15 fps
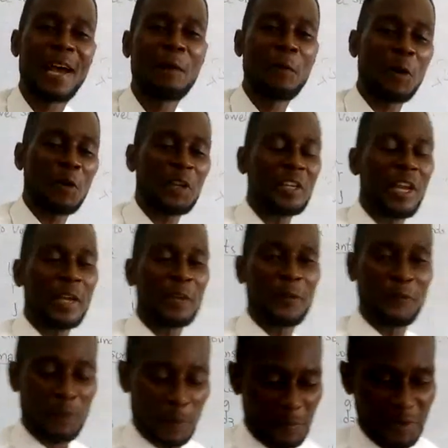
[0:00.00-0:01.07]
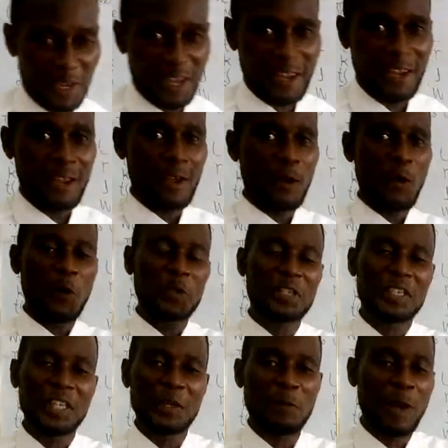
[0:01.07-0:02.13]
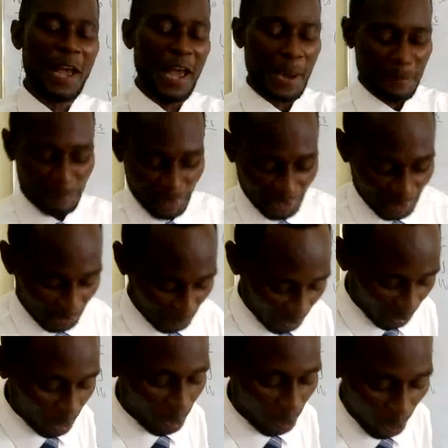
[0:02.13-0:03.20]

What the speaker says: I want to hear you from here. Otiwa and Benjamin.